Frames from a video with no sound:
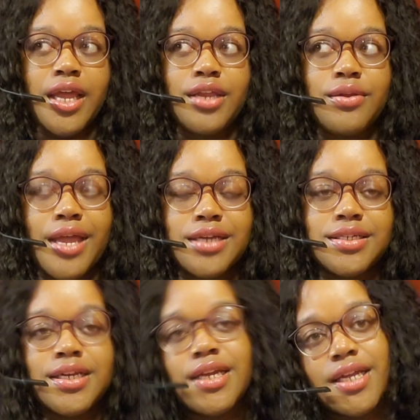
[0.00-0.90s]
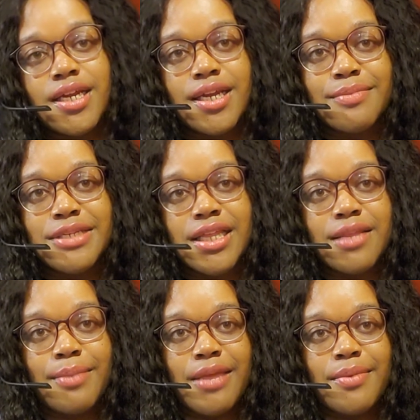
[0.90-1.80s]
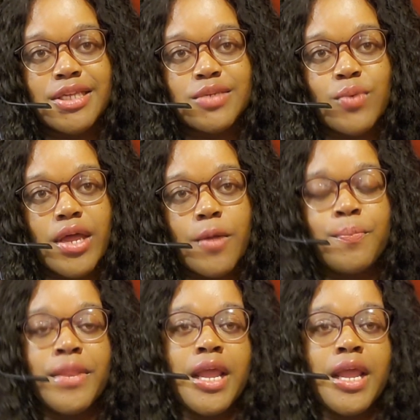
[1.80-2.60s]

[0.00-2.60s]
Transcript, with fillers: And you actually get a glimpse at the baby as well.